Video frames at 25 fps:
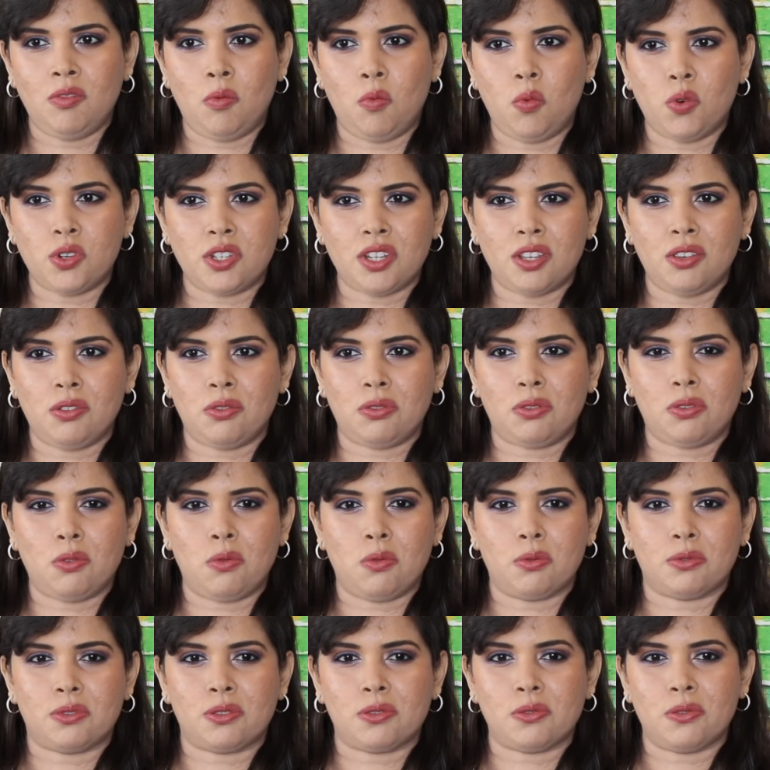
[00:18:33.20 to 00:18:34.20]
What are your
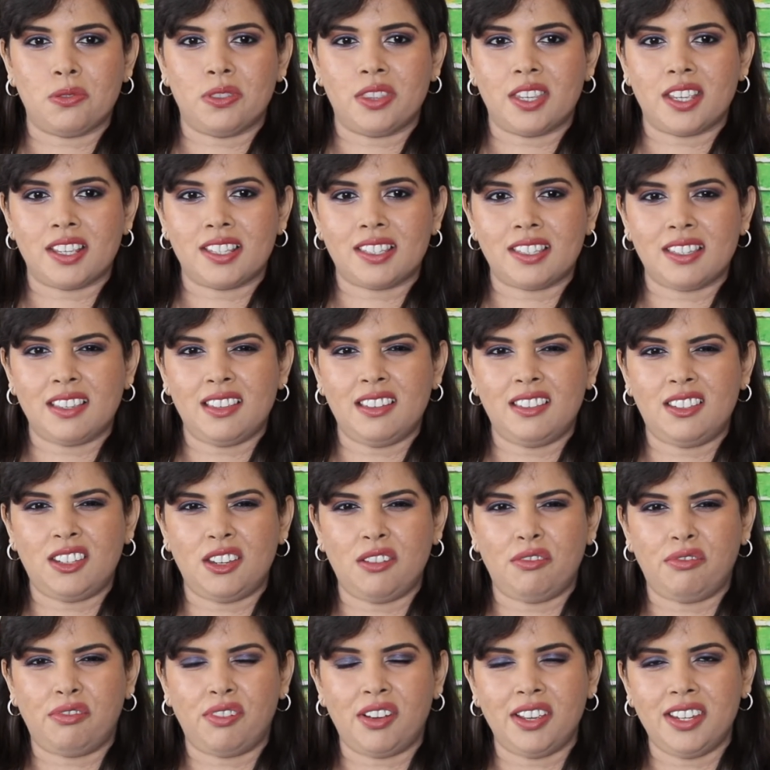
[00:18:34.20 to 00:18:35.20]
thoughts on this? Do
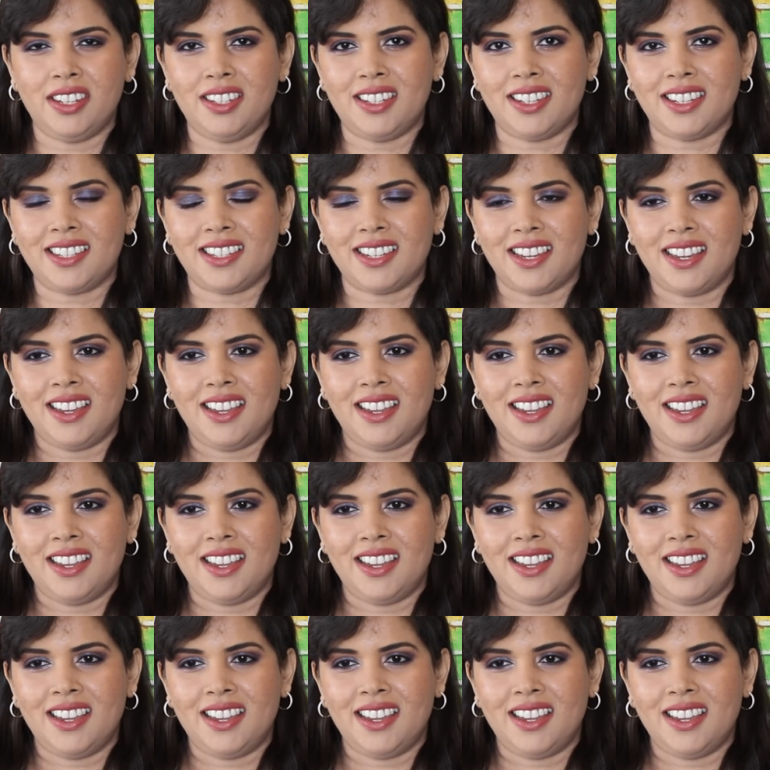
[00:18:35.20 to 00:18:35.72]
you find it